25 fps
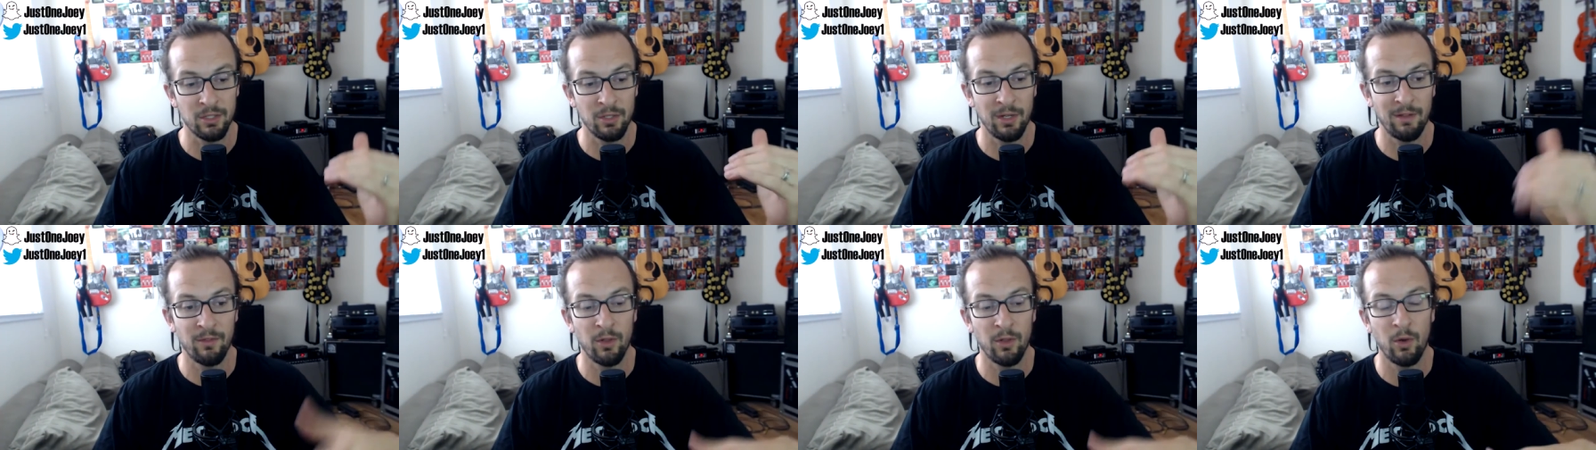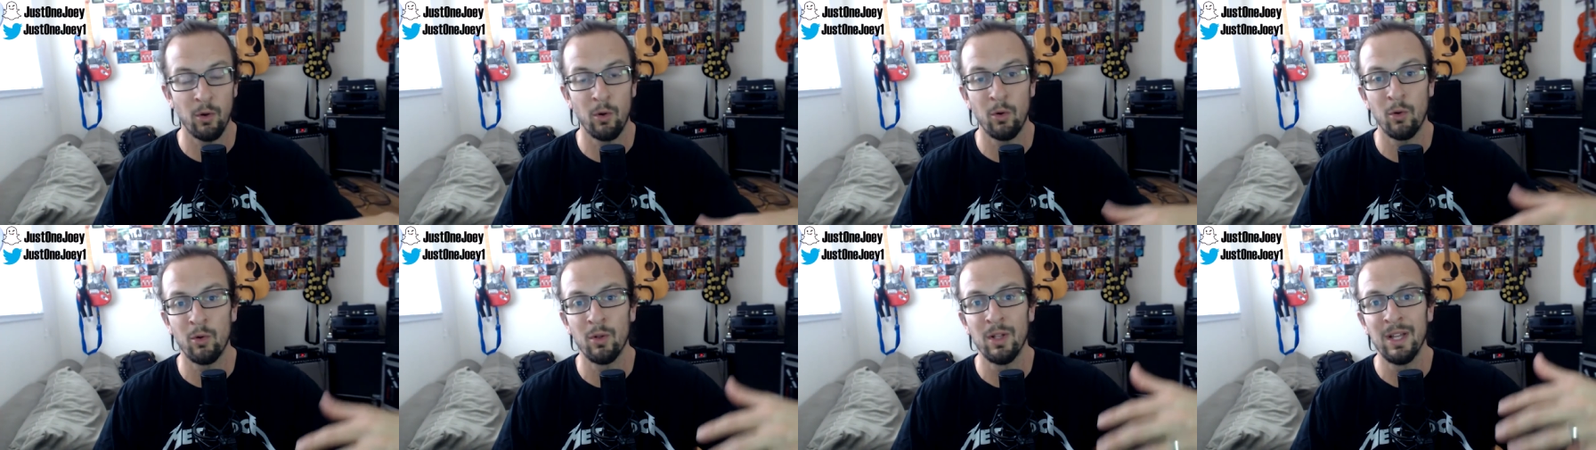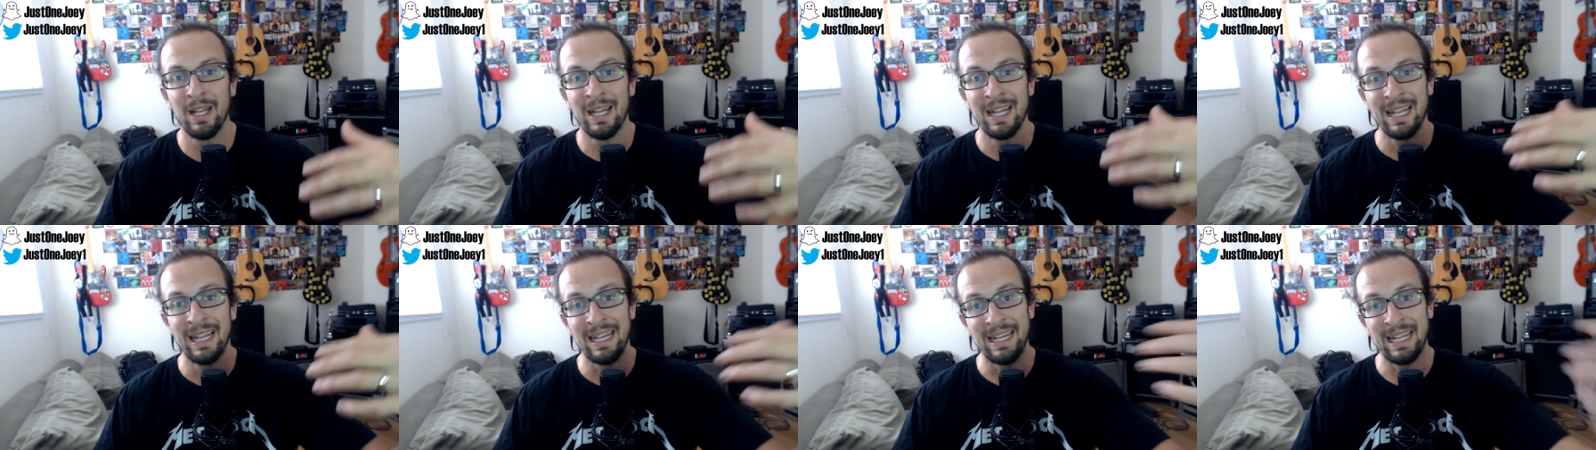You have the whole
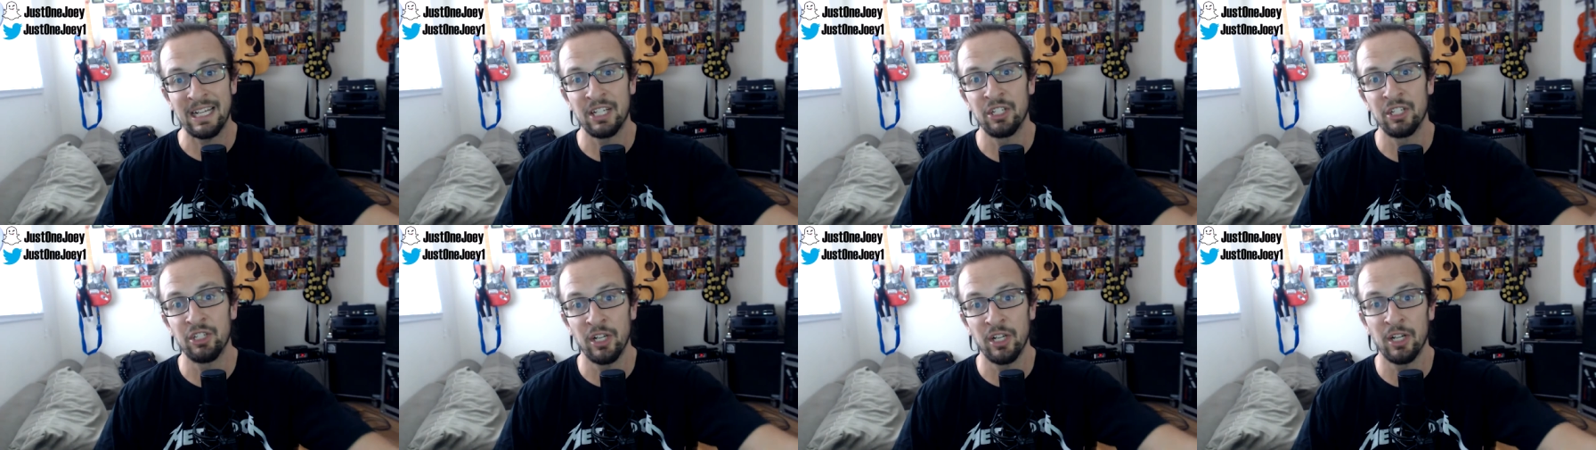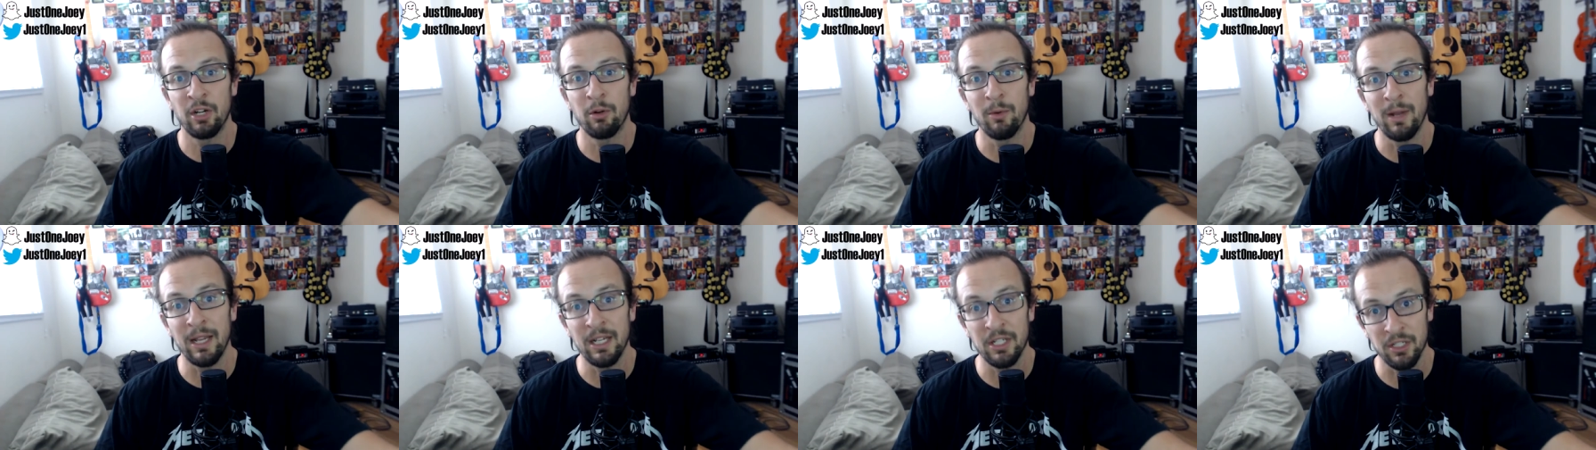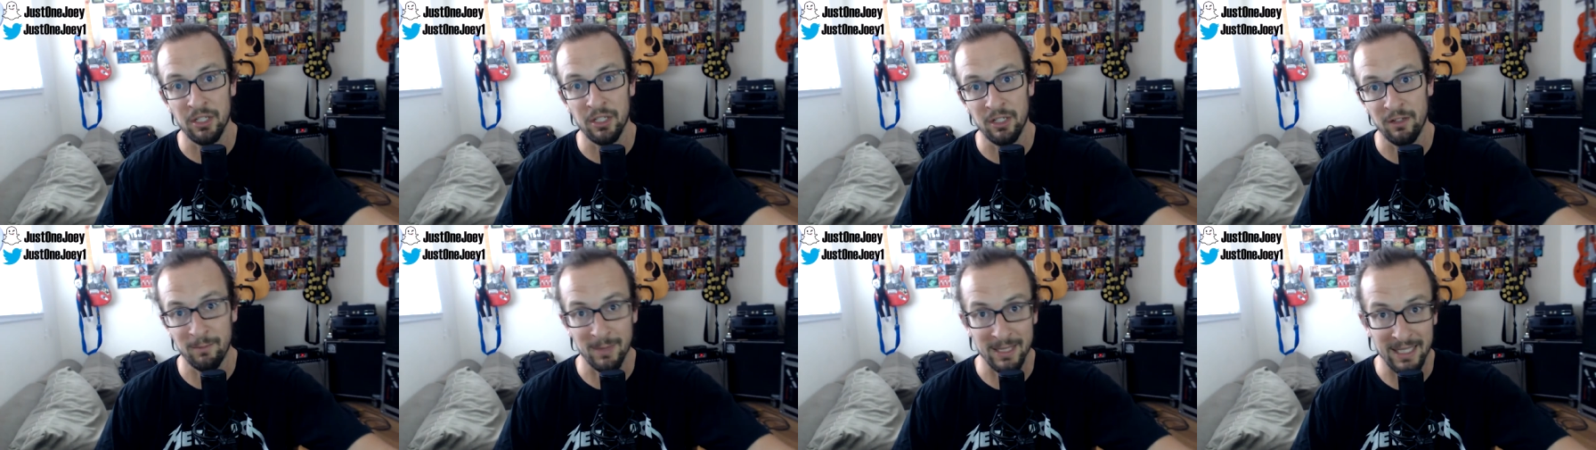next
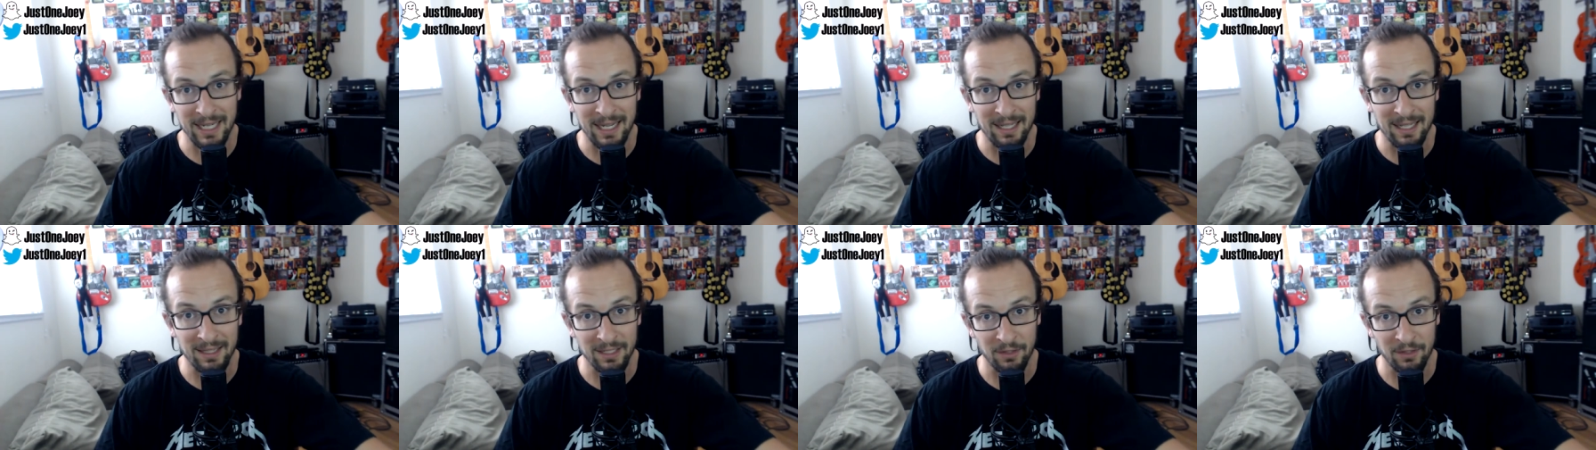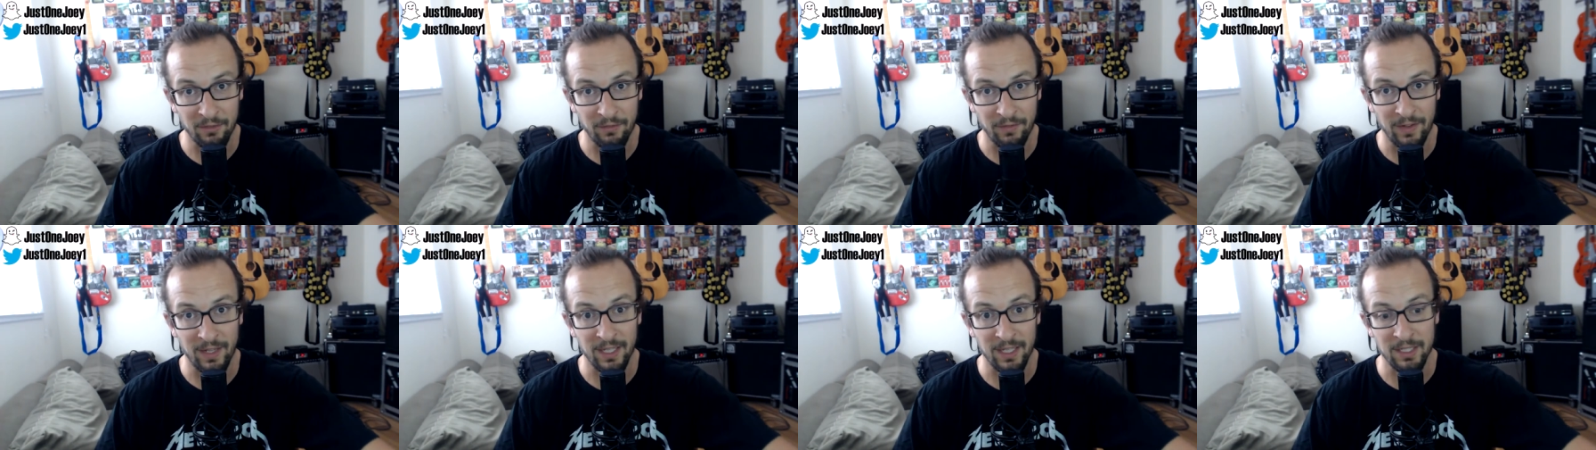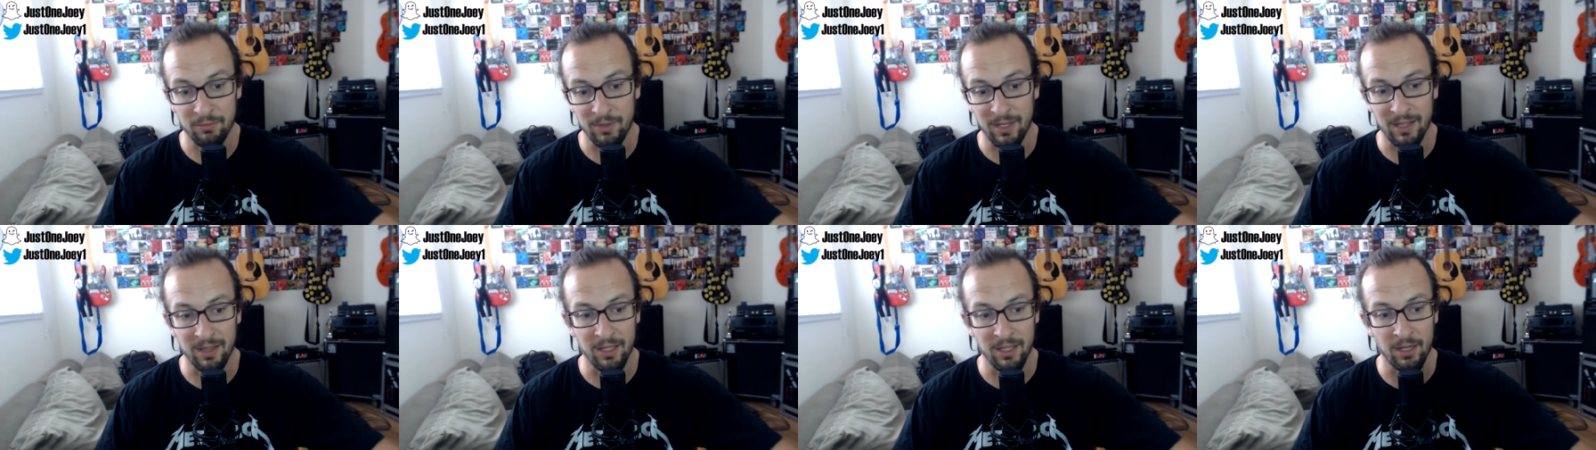generation of Metallica fans
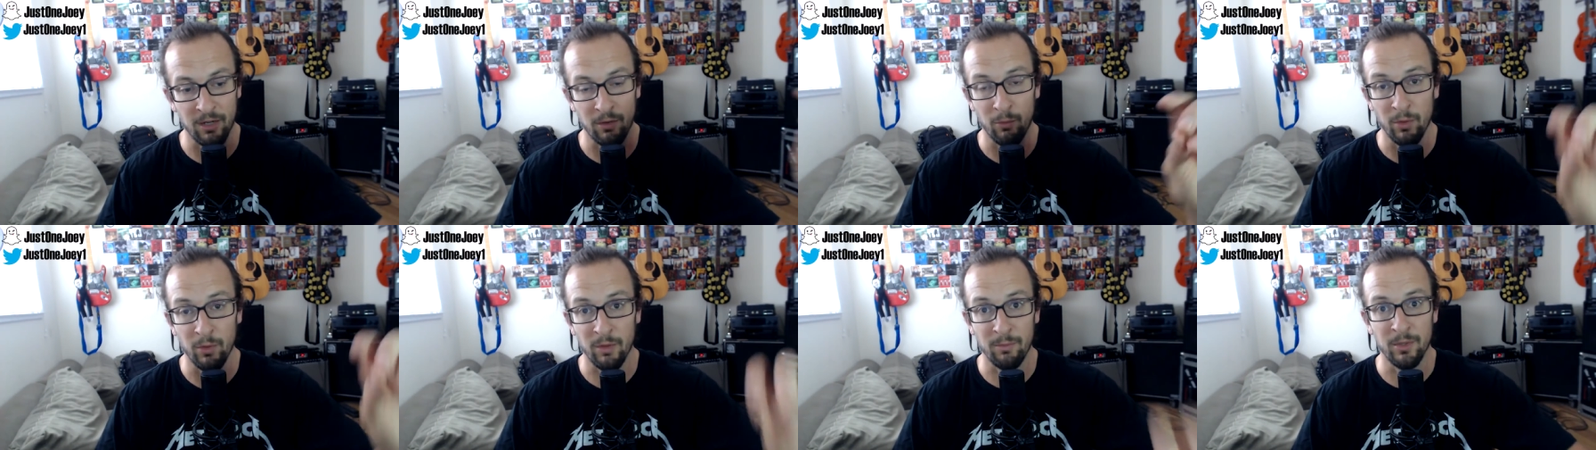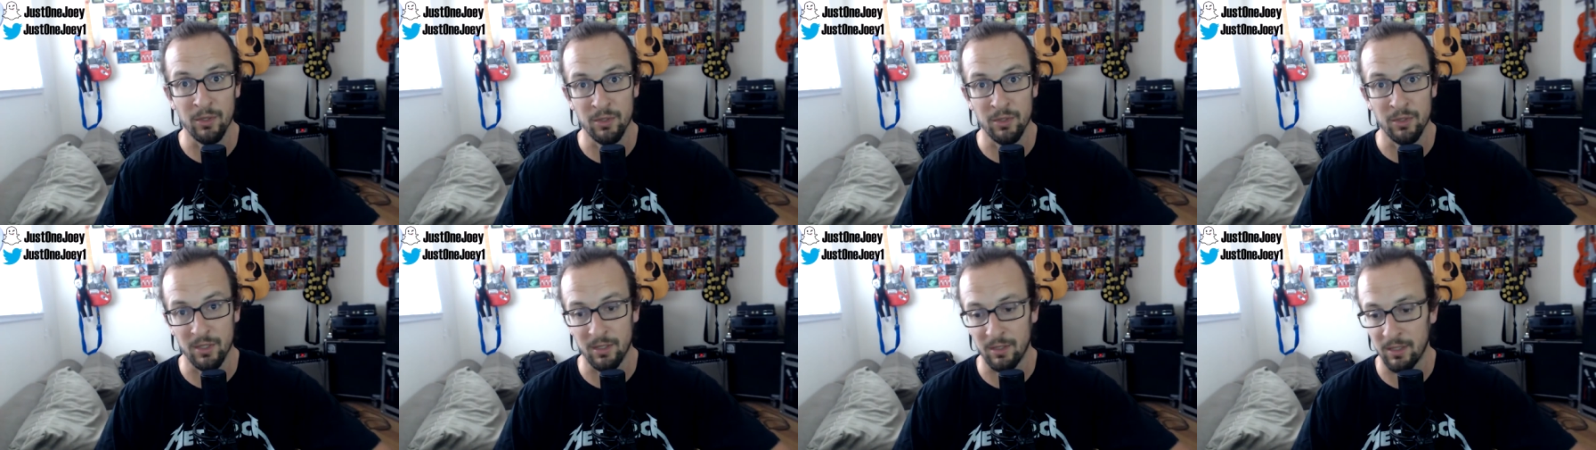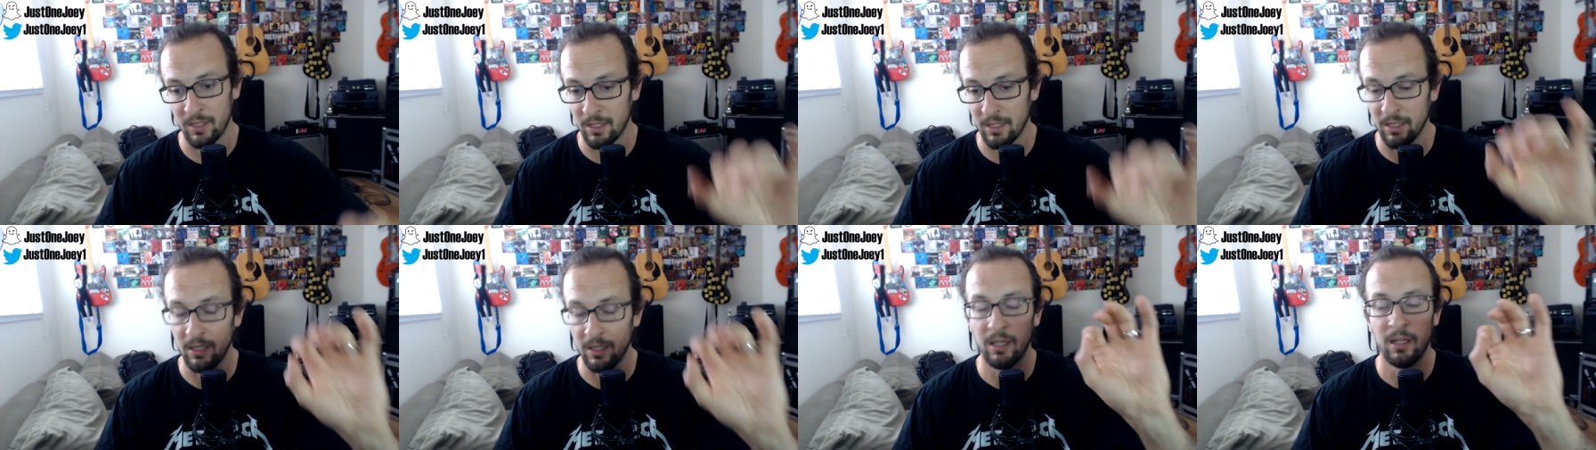right there with
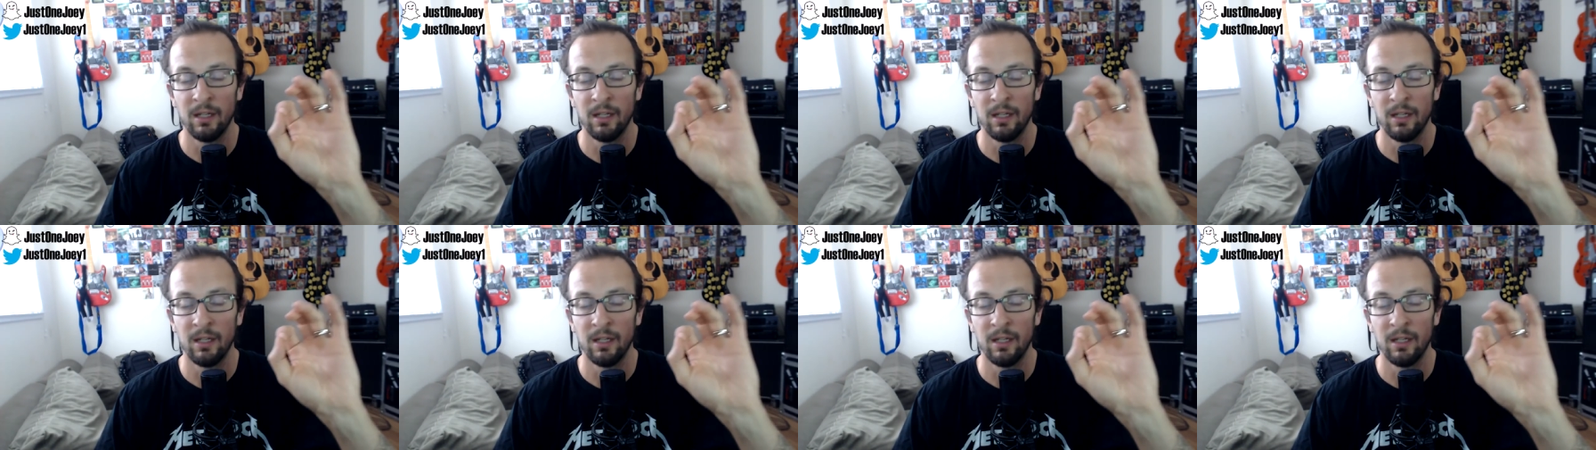Musical.ly.